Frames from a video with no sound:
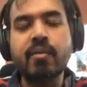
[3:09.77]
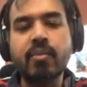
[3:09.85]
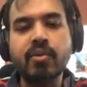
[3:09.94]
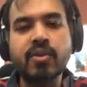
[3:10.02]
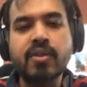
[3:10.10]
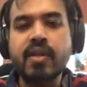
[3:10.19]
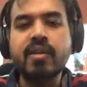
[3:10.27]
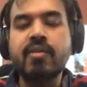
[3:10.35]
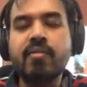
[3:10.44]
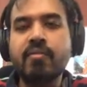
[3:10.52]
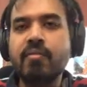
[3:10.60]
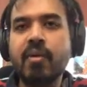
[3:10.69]

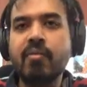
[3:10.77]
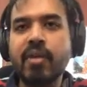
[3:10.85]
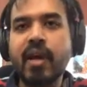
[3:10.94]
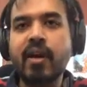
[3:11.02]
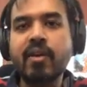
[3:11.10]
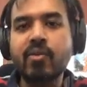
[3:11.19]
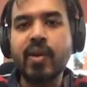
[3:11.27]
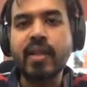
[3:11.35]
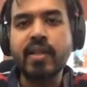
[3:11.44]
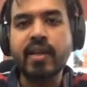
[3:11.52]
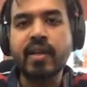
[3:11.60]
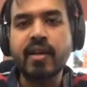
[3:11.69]
position, we can't do
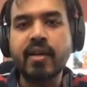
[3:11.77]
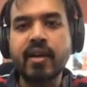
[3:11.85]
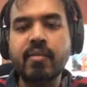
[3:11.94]
anything.